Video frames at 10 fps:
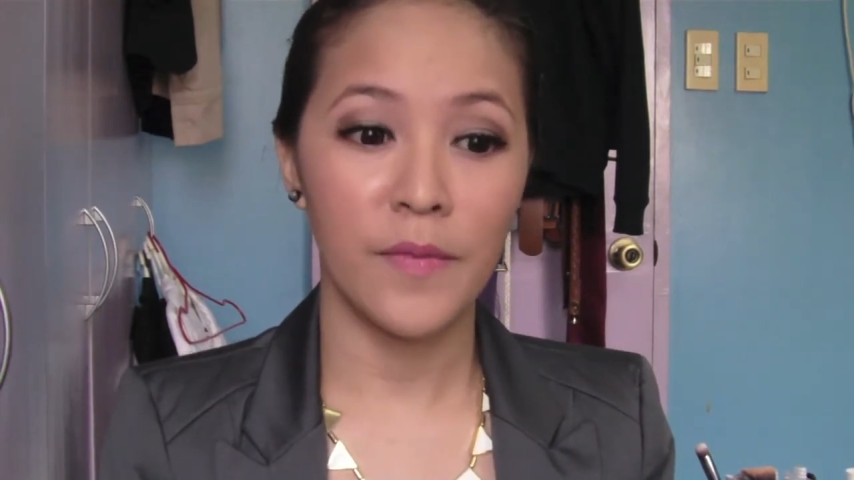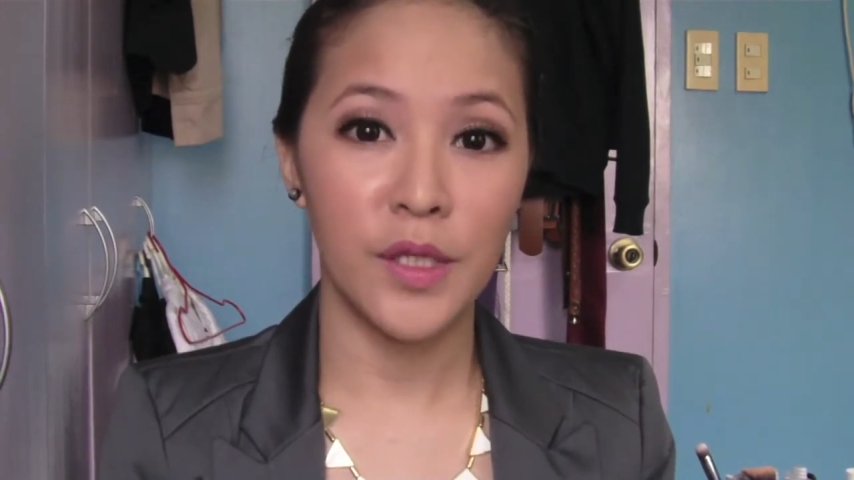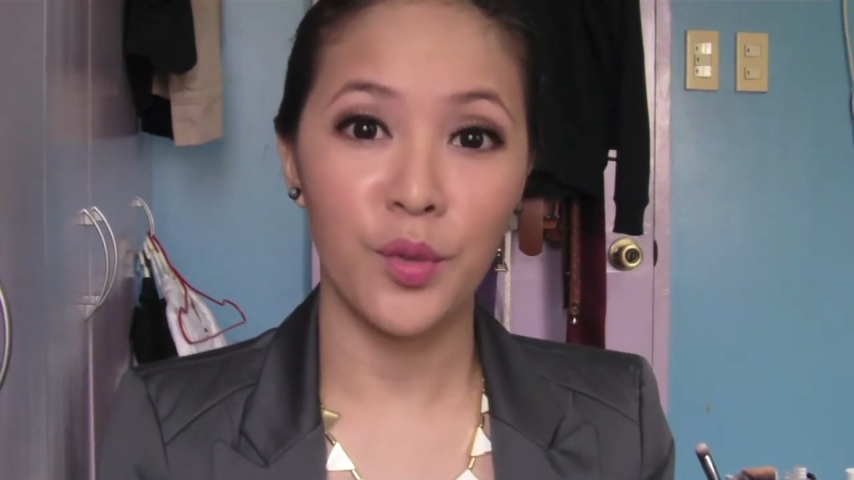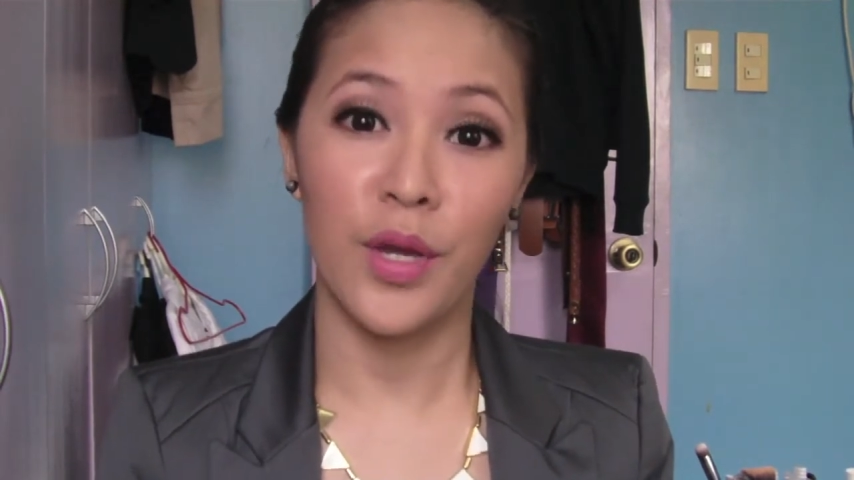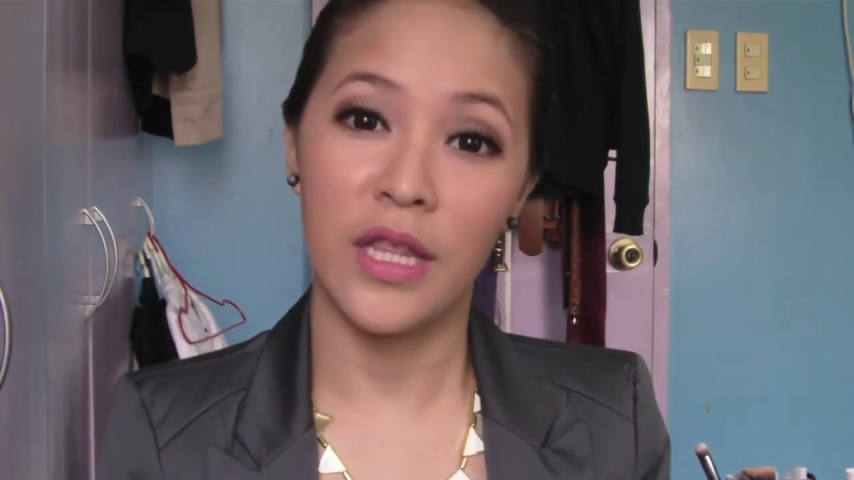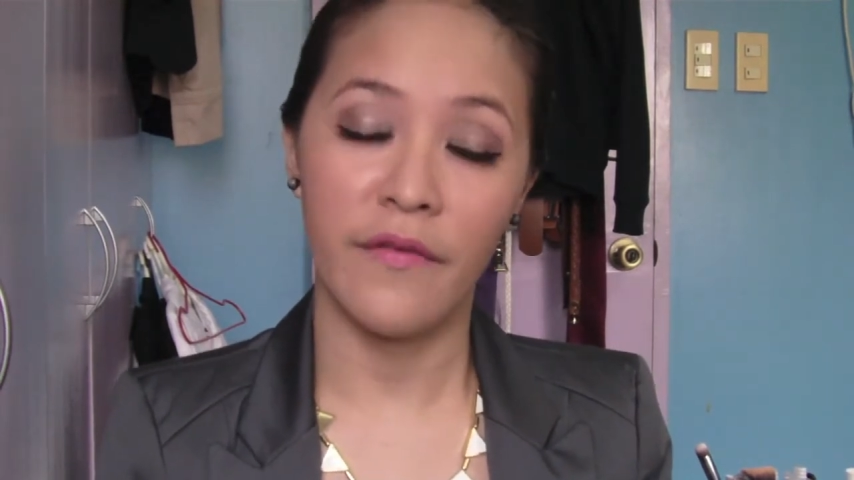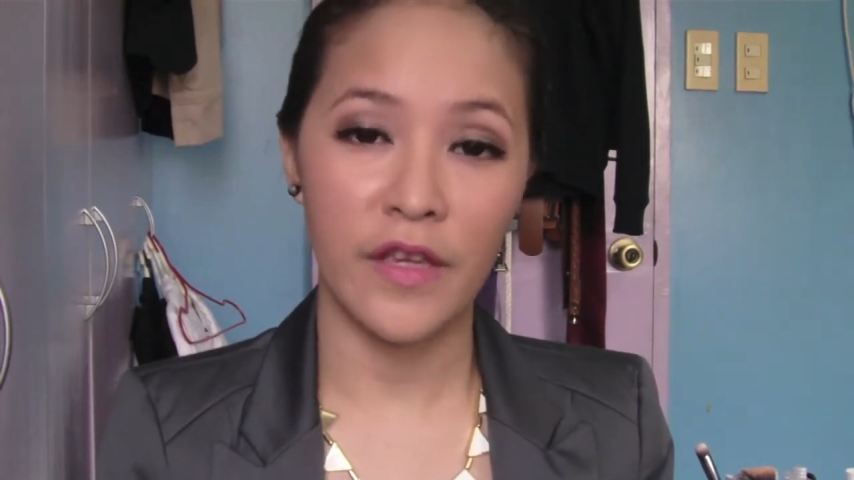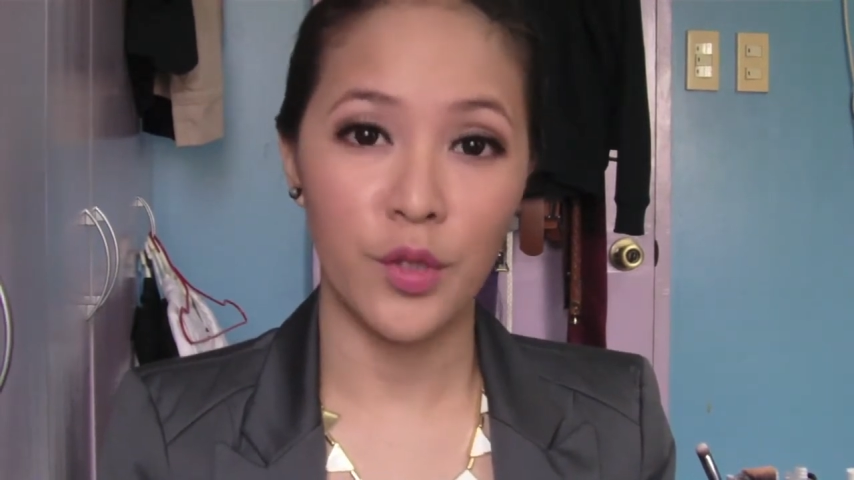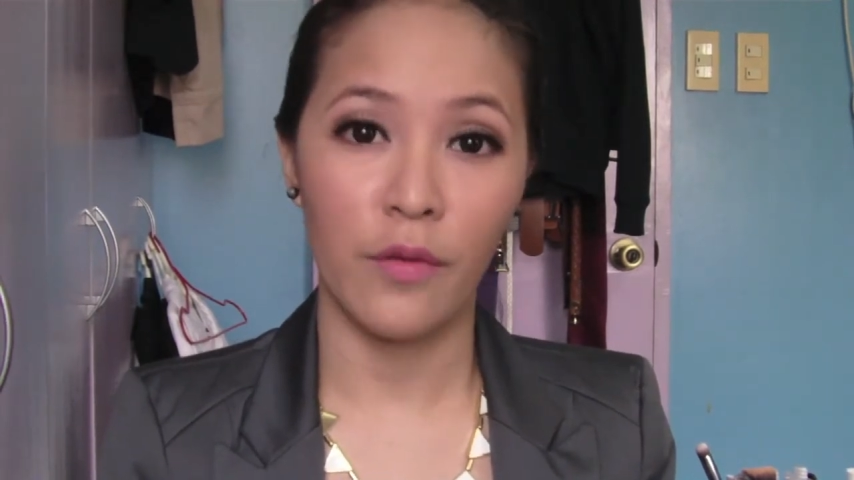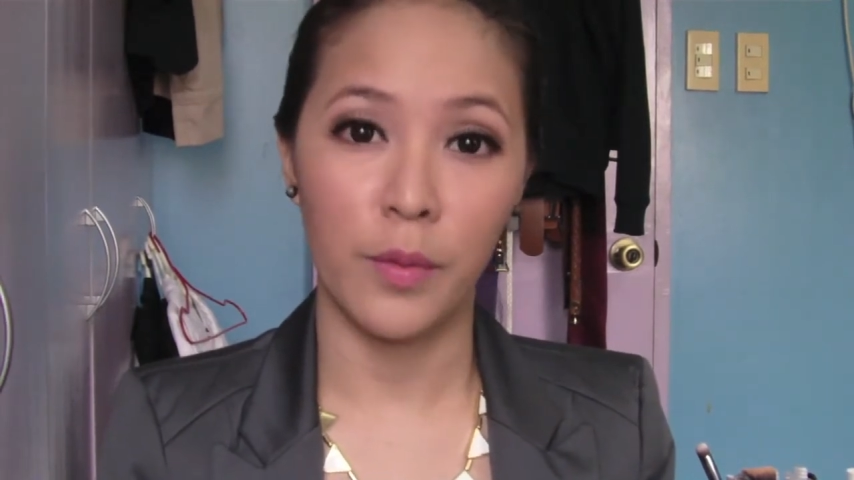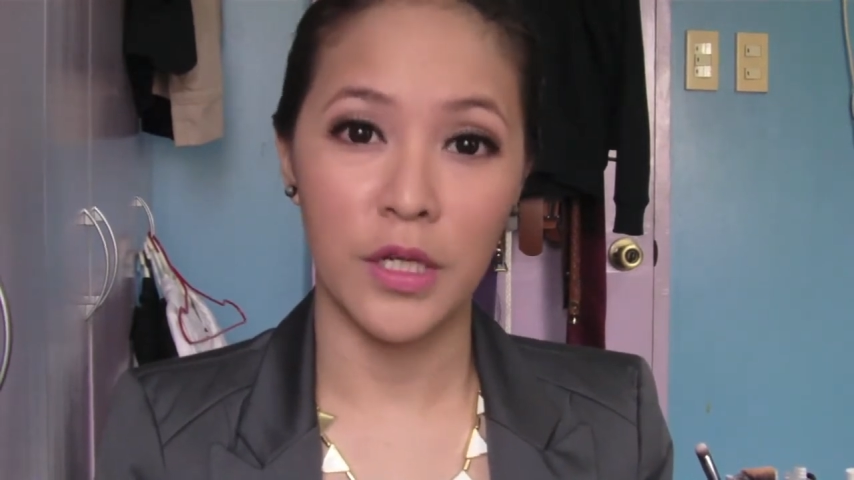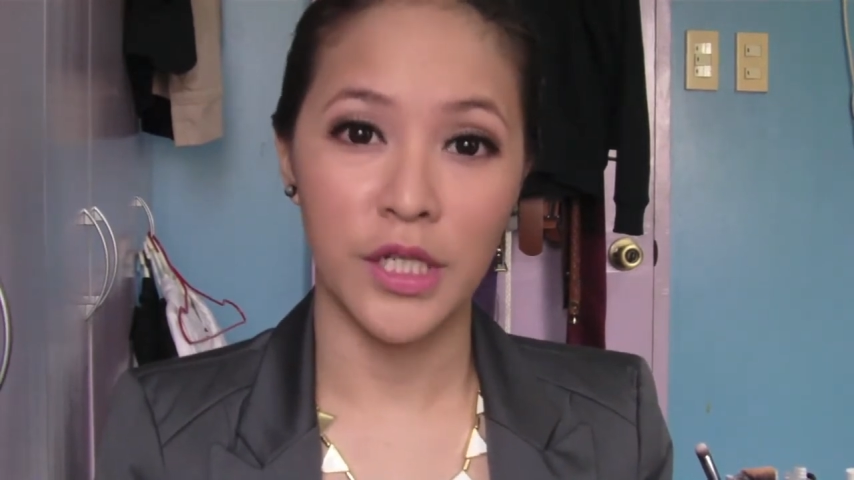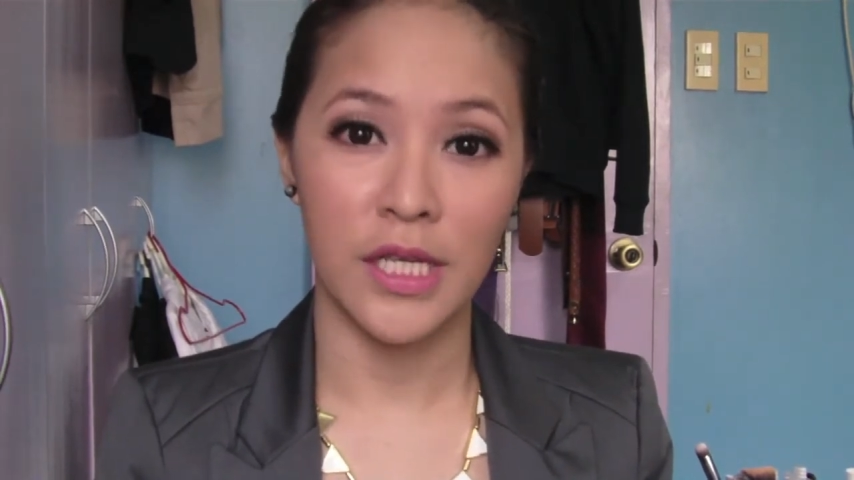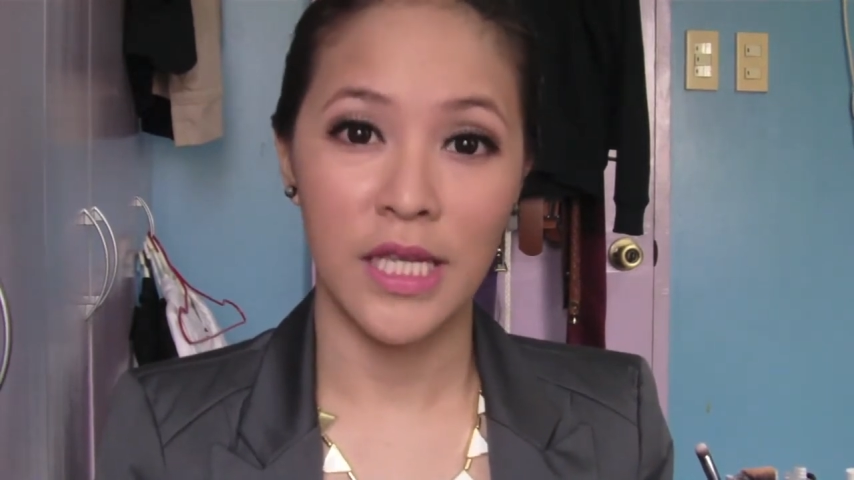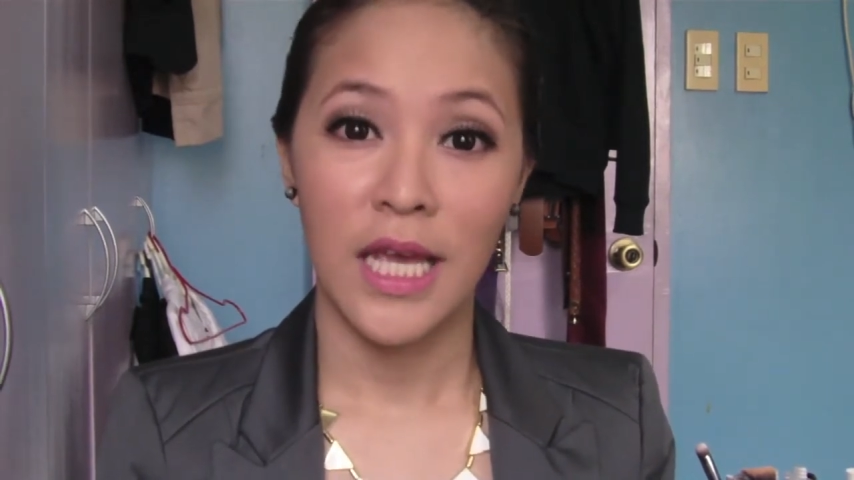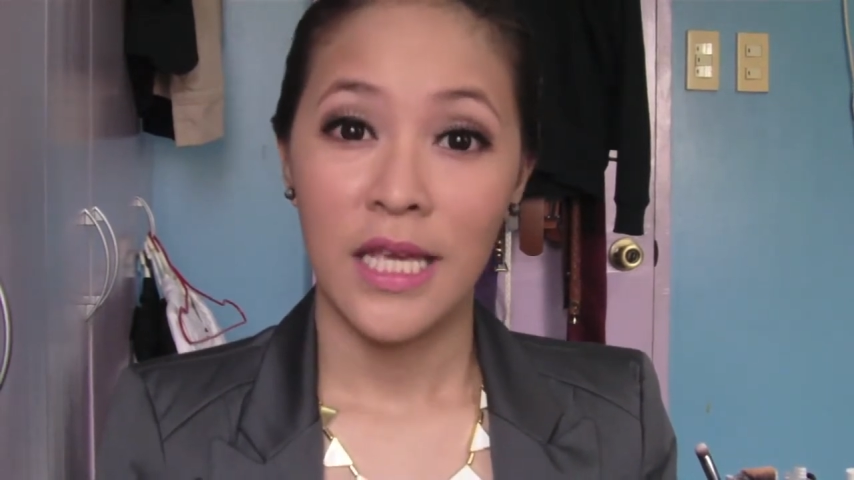2 individual brushes.